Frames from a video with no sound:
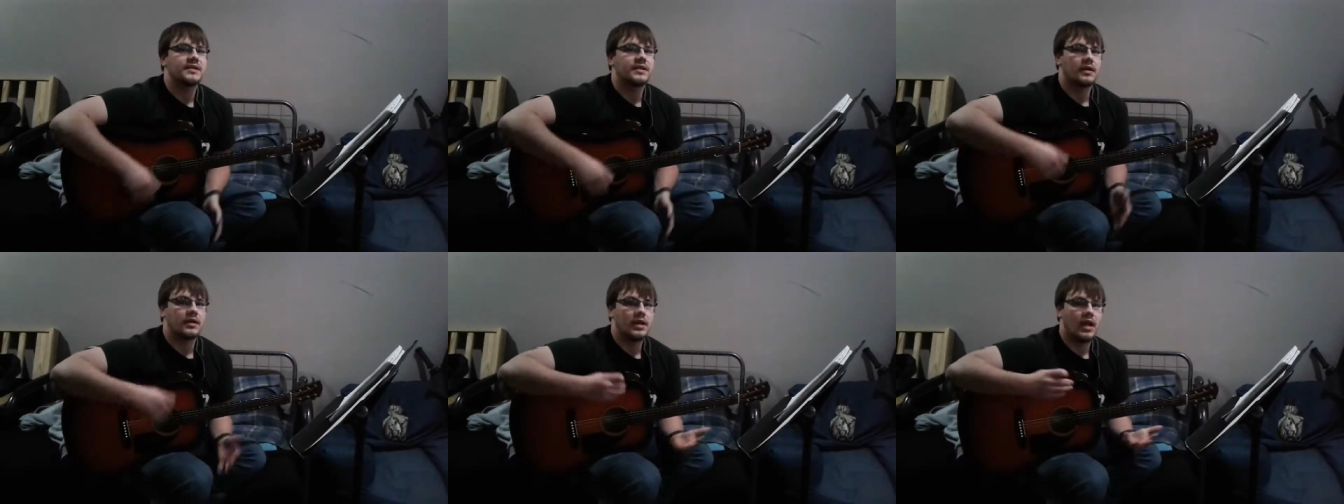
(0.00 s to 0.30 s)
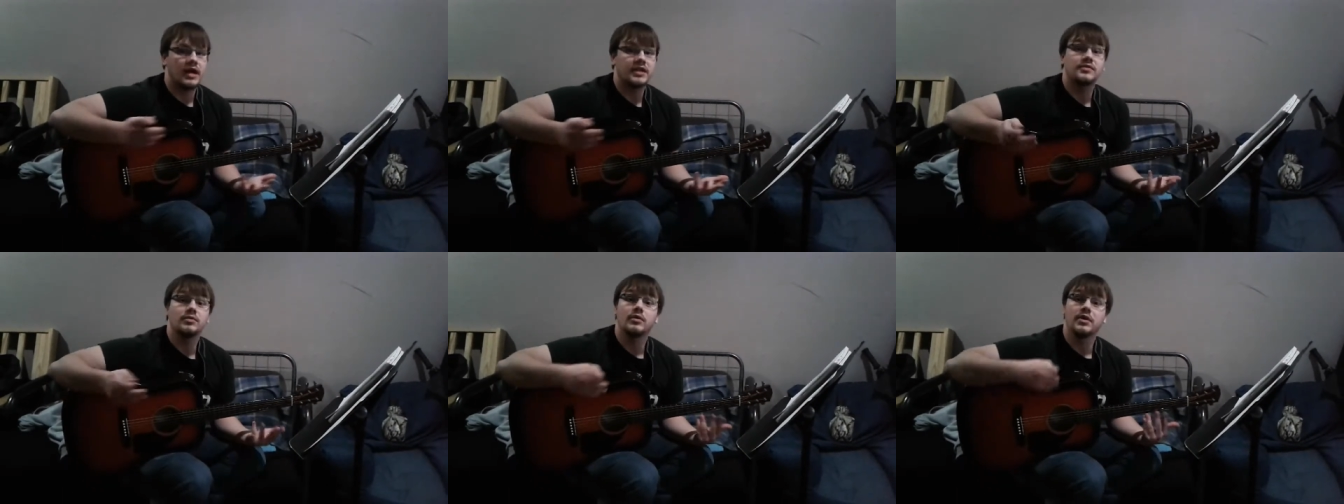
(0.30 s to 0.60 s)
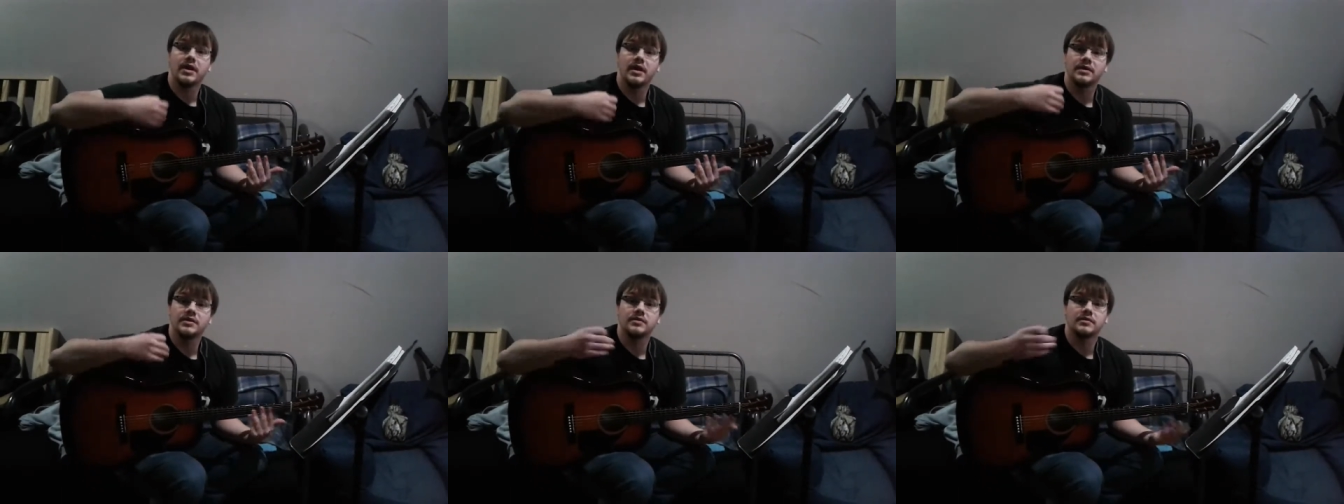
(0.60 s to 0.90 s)
the clients will
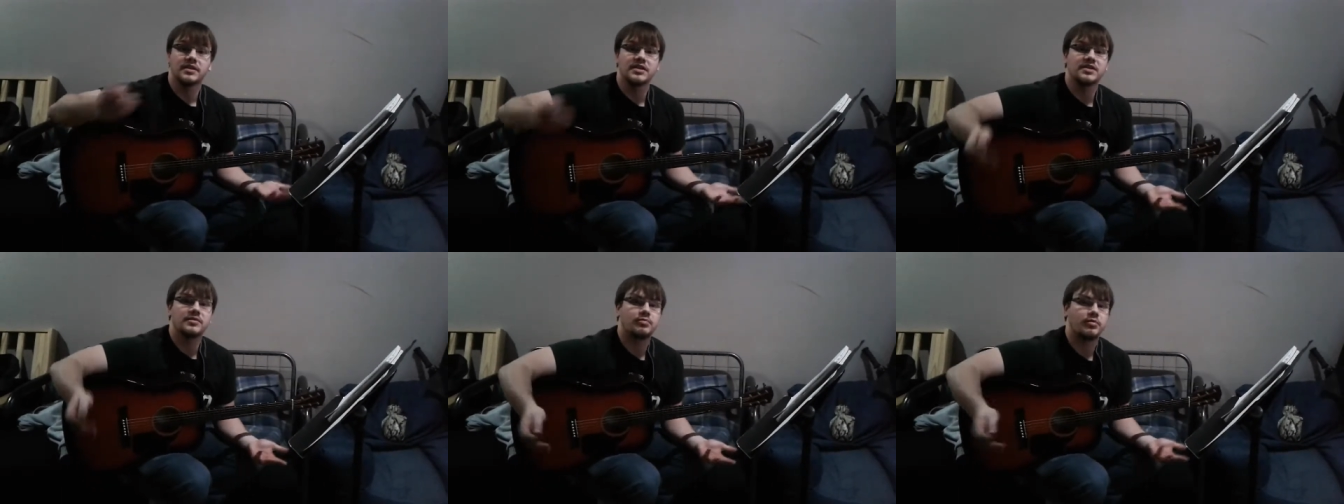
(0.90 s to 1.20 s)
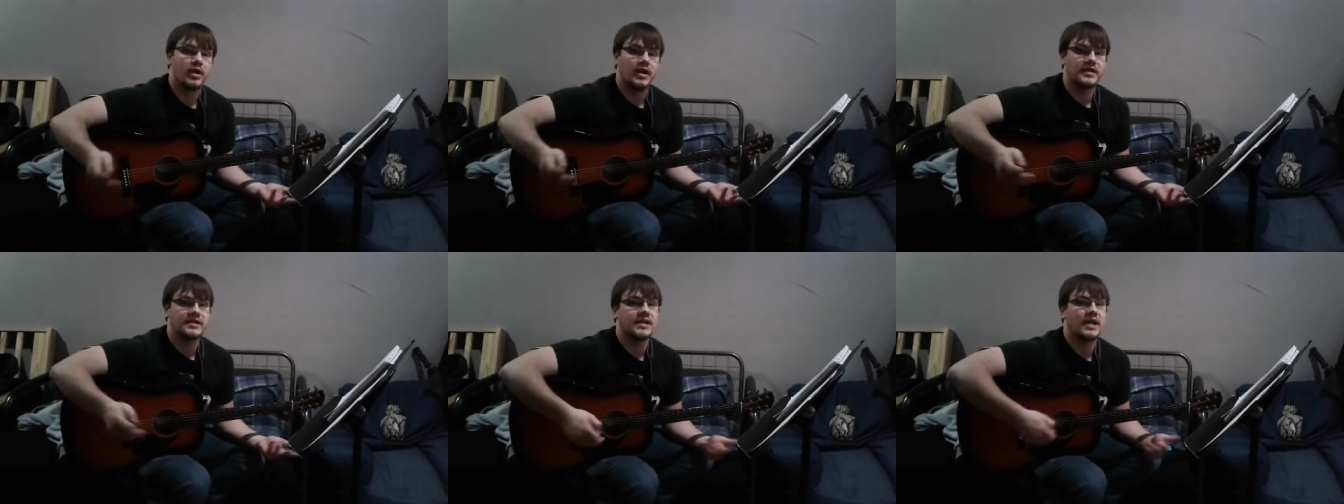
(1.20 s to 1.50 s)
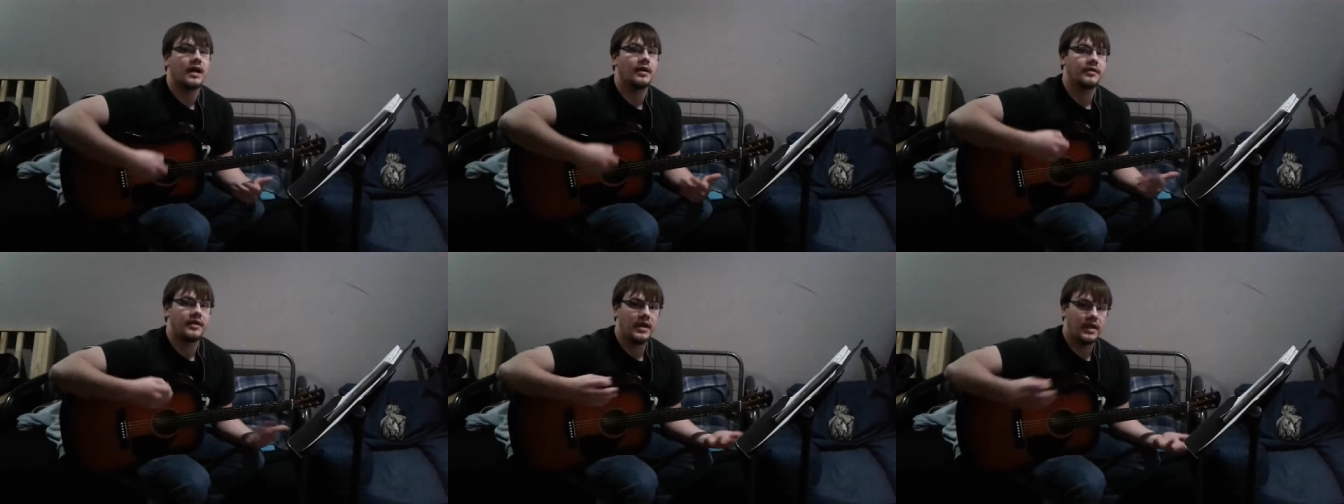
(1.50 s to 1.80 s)
get to express
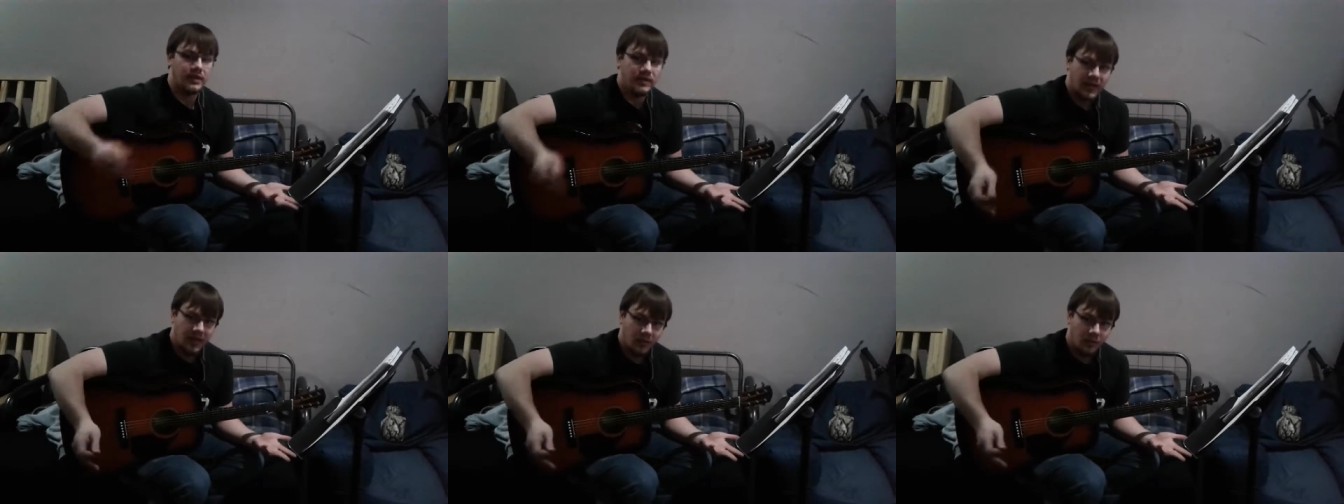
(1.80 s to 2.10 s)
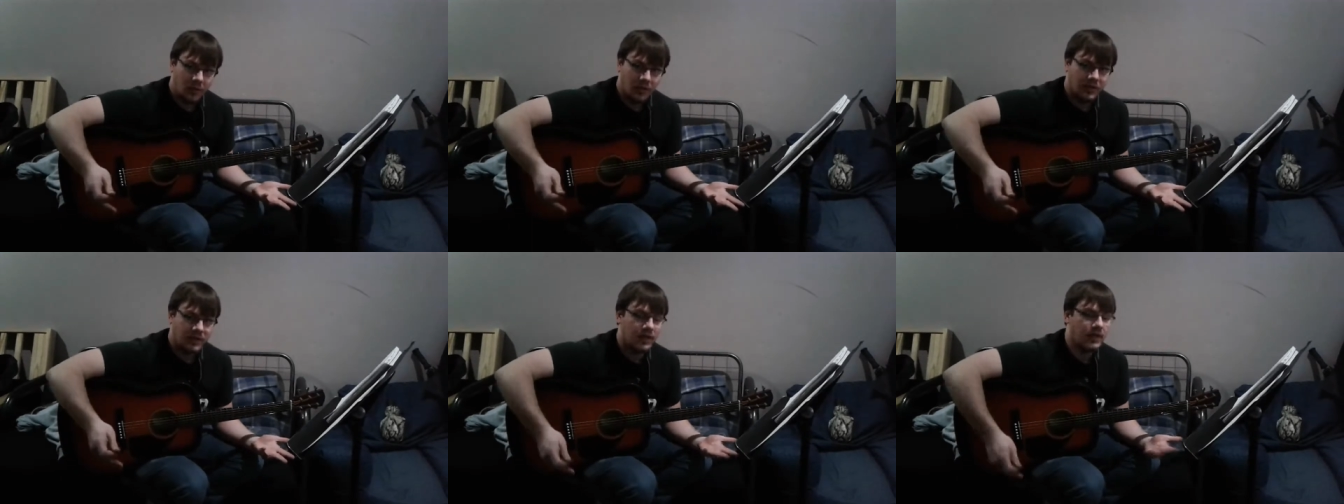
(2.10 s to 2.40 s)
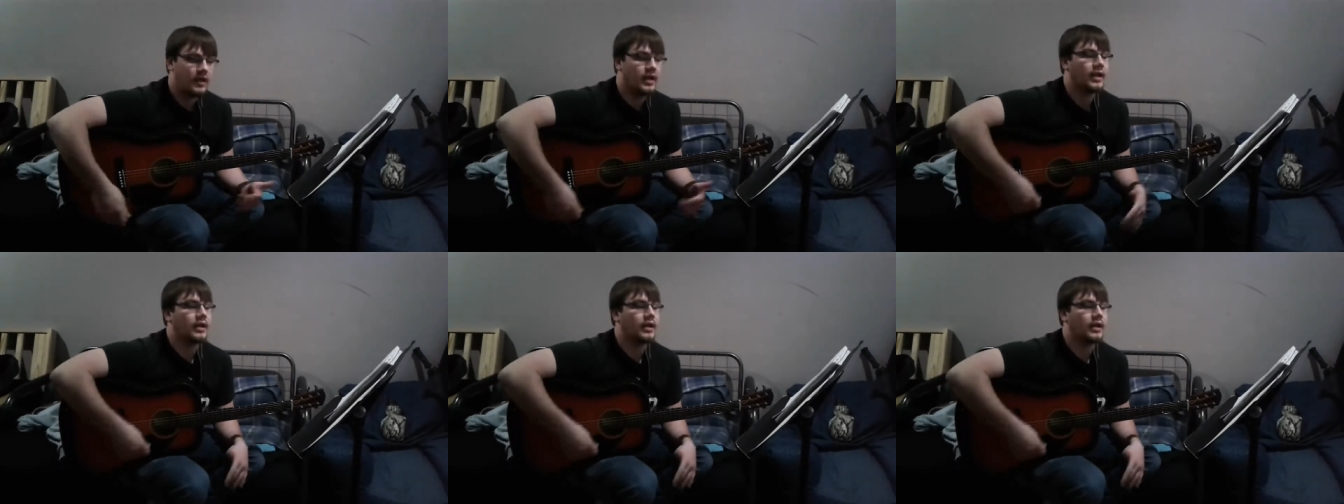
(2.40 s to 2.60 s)
how they deal with it.